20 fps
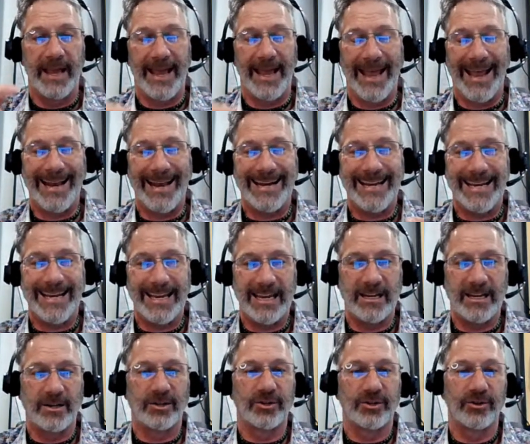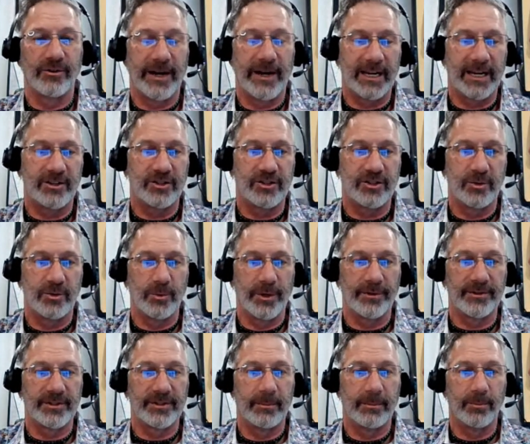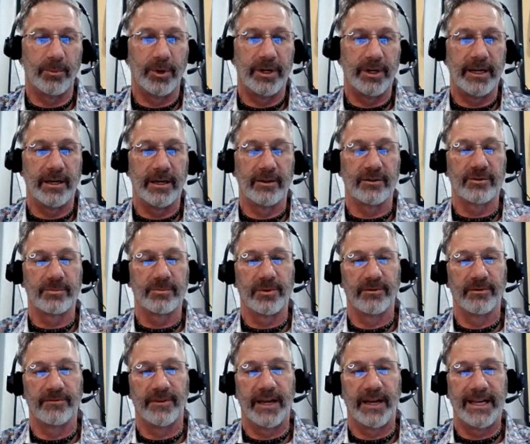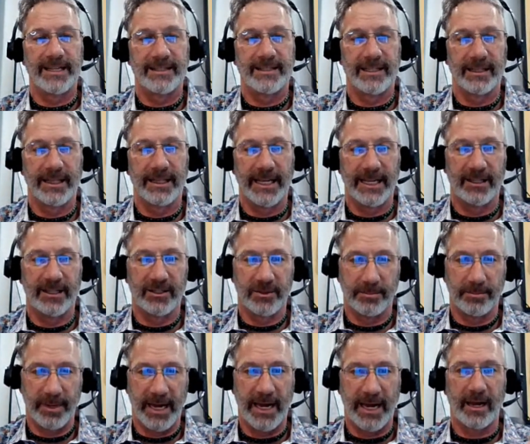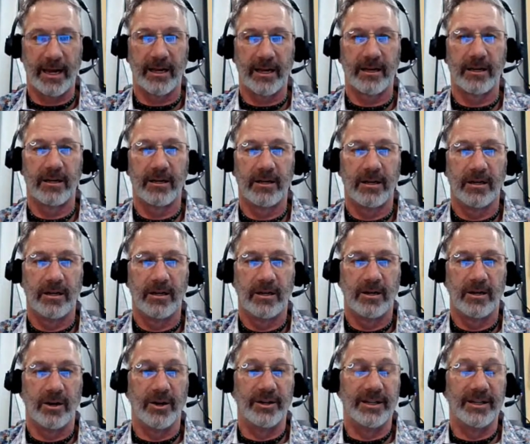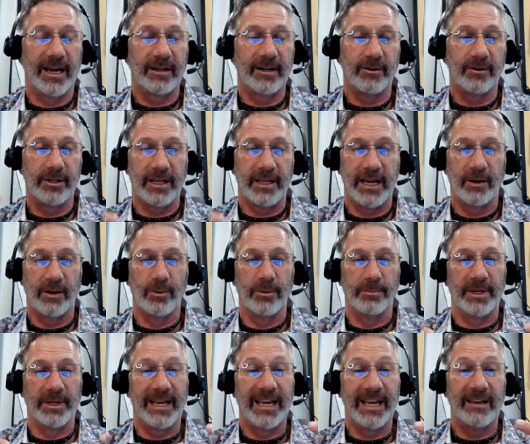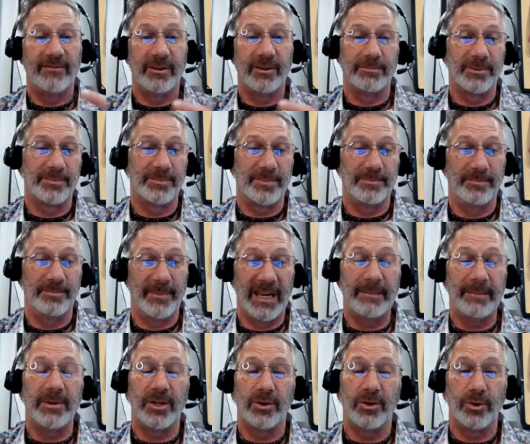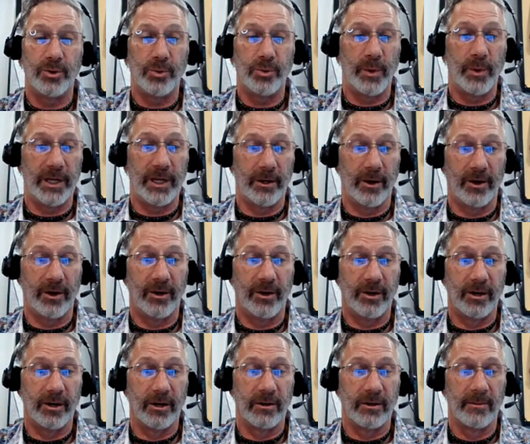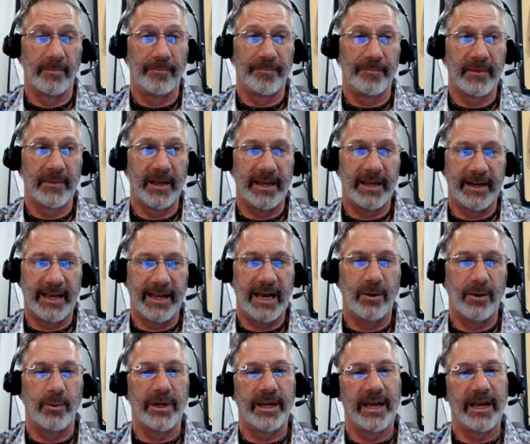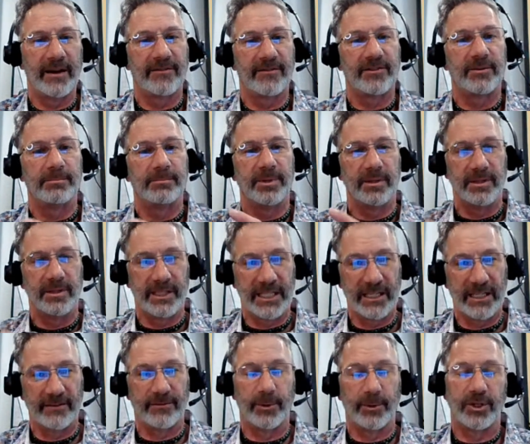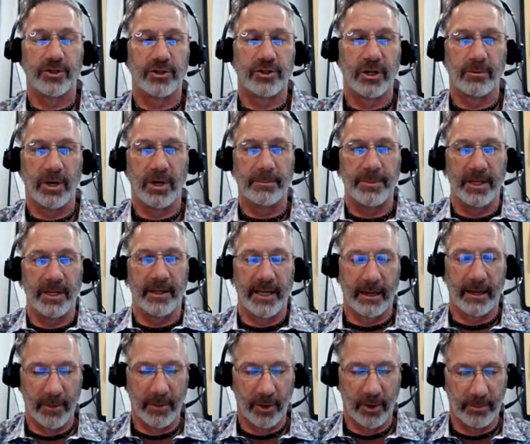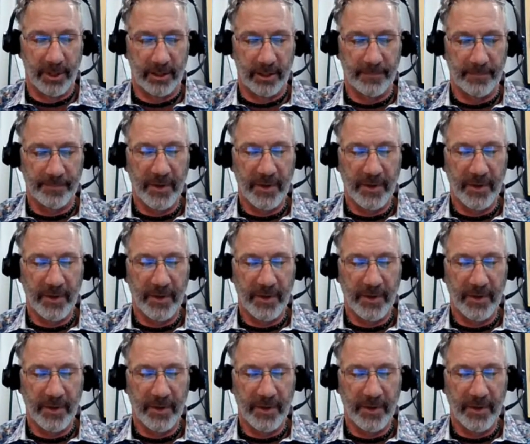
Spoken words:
Any interaction with someone else provides a lens back on not only how we're behaving, but maybe who we are and how we have to believe we show up in that moment.